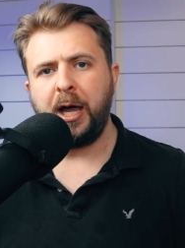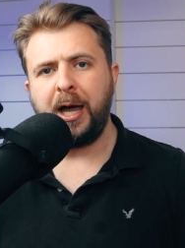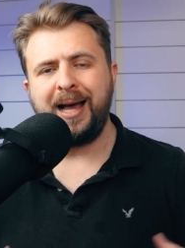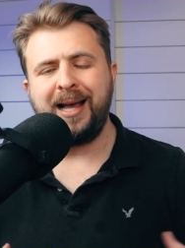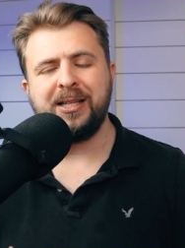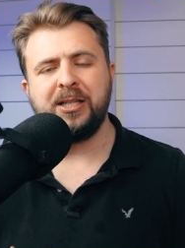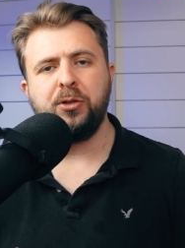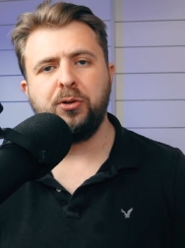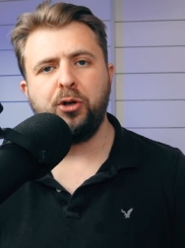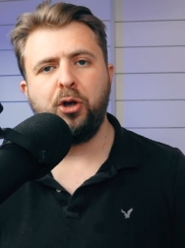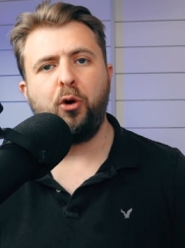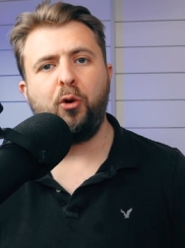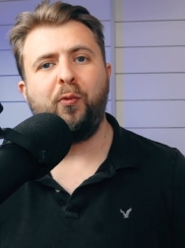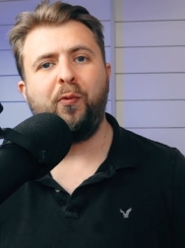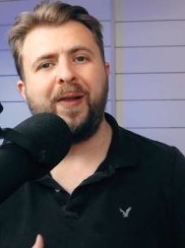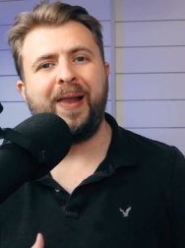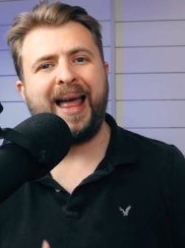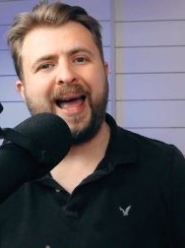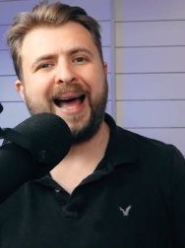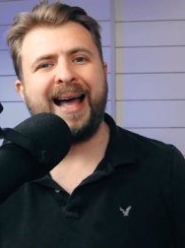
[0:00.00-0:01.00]
As you know,
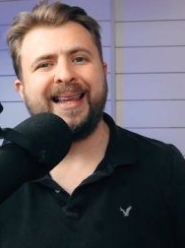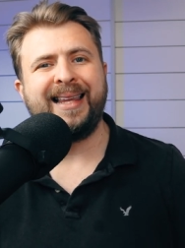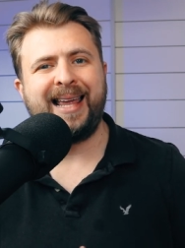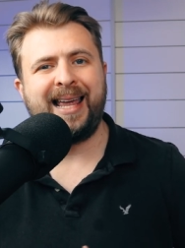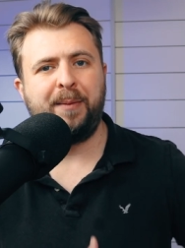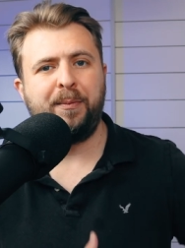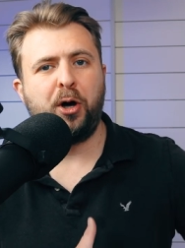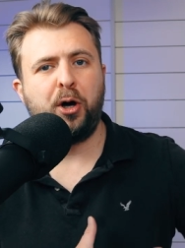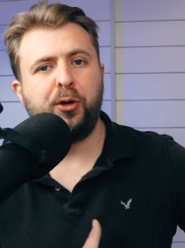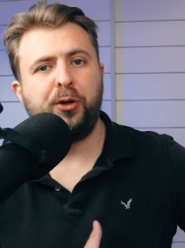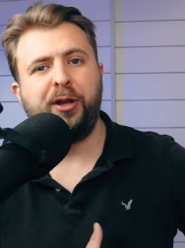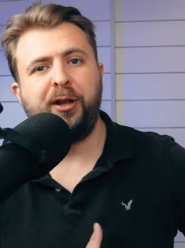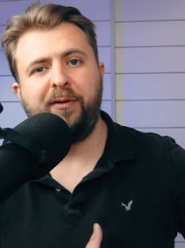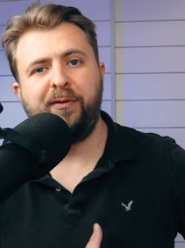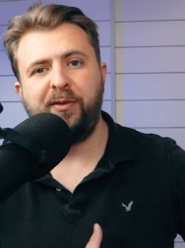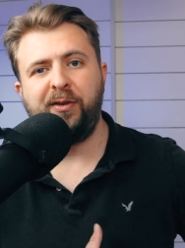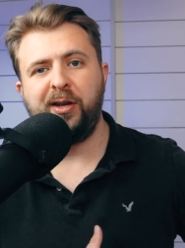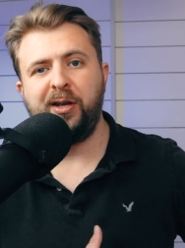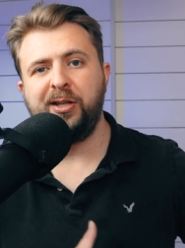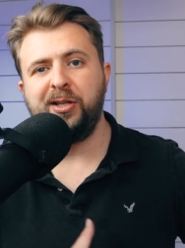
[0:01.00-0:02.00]
Vlad came on T
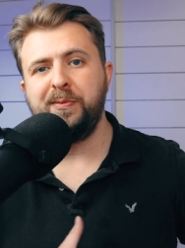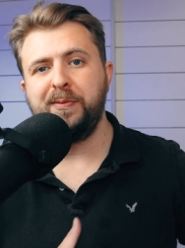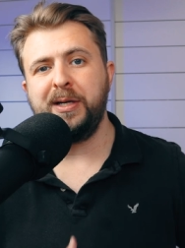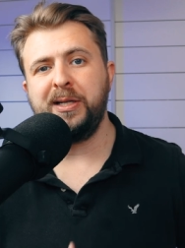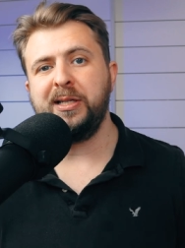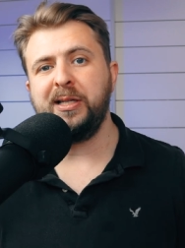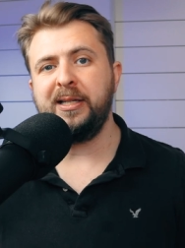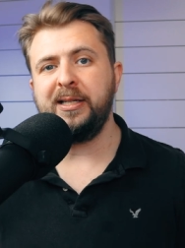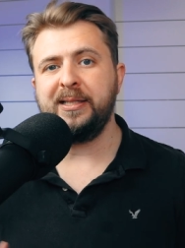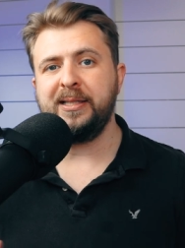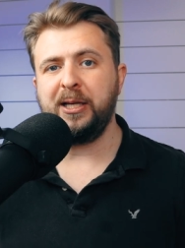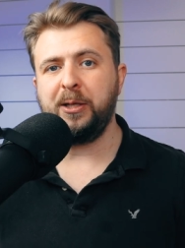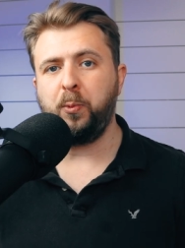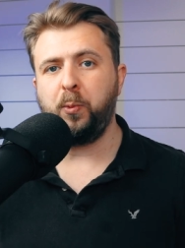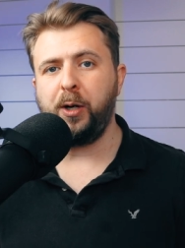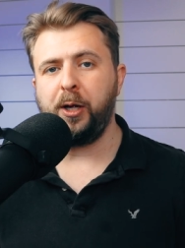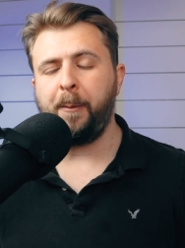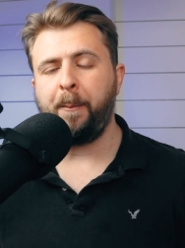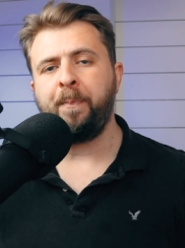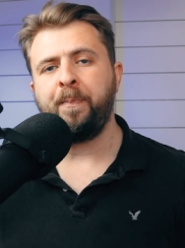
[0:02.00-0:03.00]
V and he basically said,
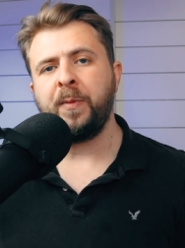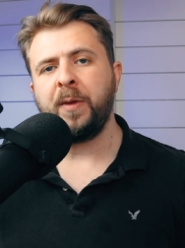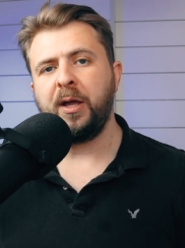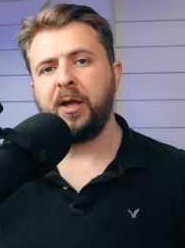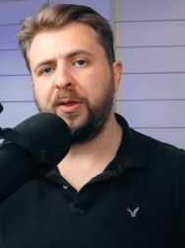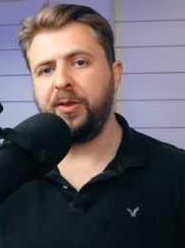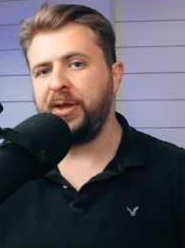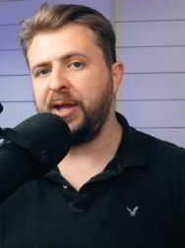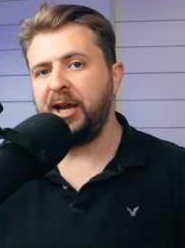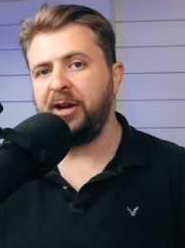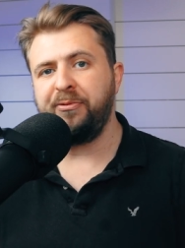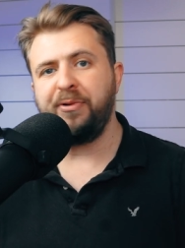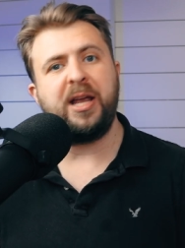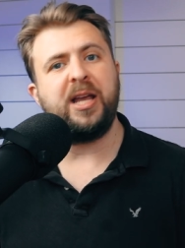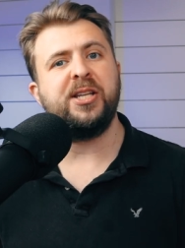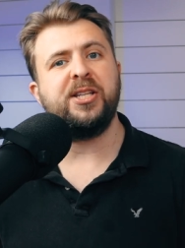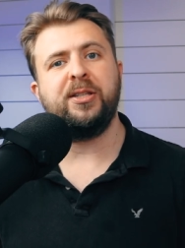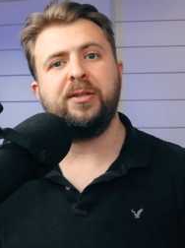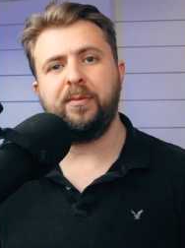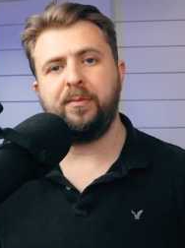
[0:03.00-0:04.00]
well, they
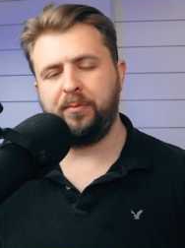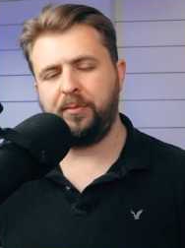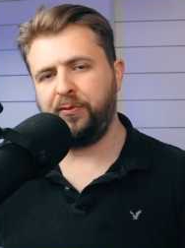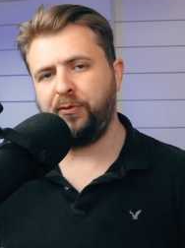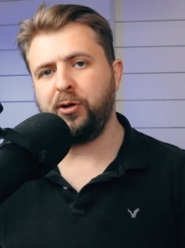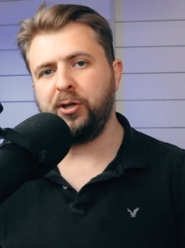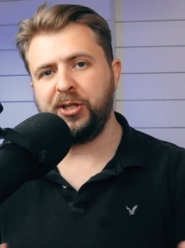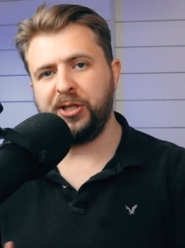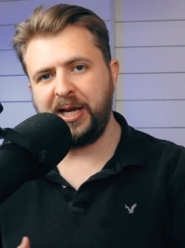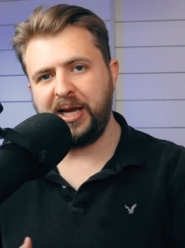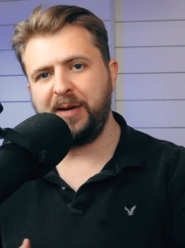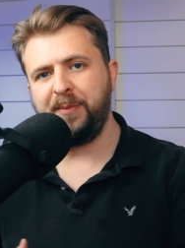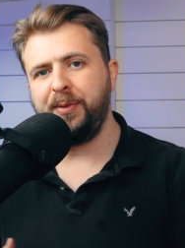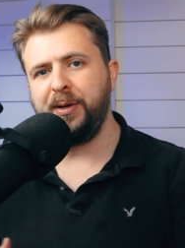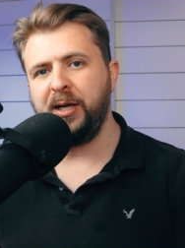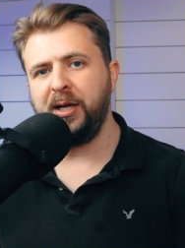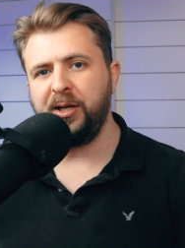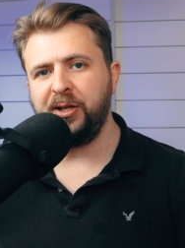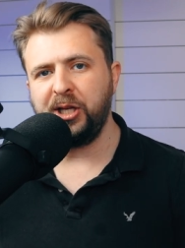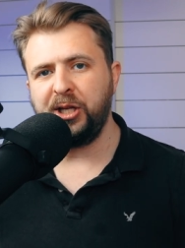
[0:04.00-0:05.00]
raised, of course they
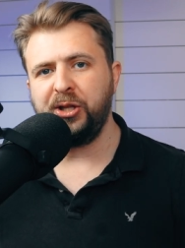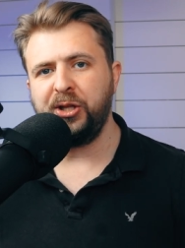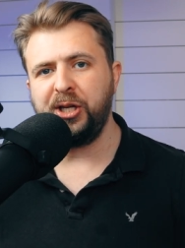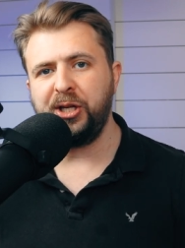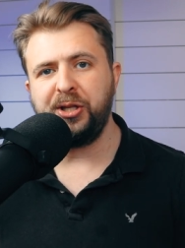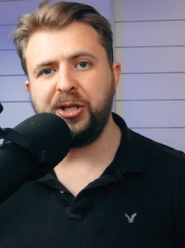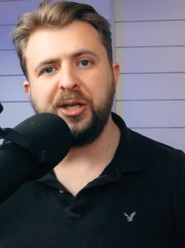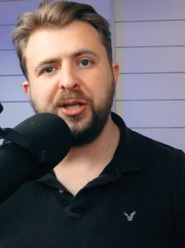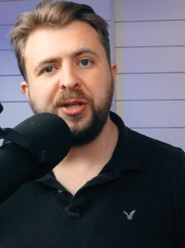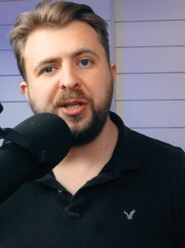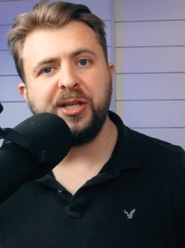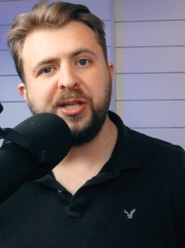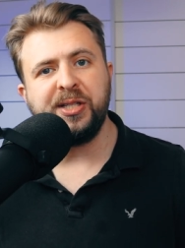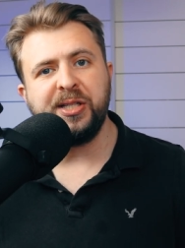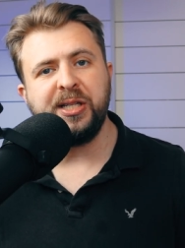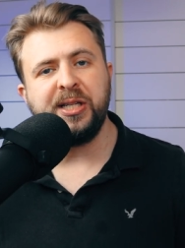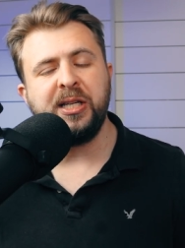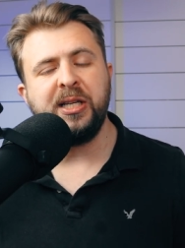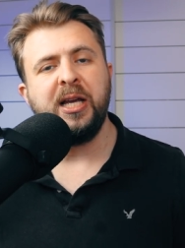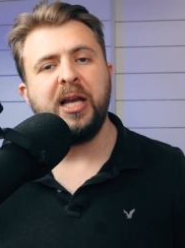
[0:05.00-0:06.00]
being the D T C
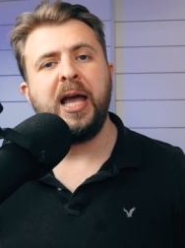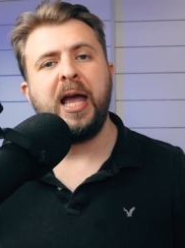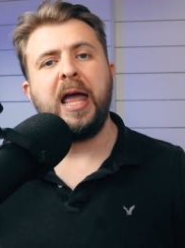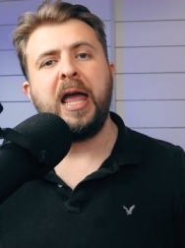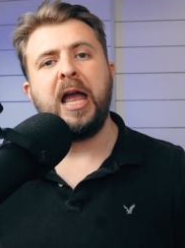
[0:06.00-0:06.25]
C,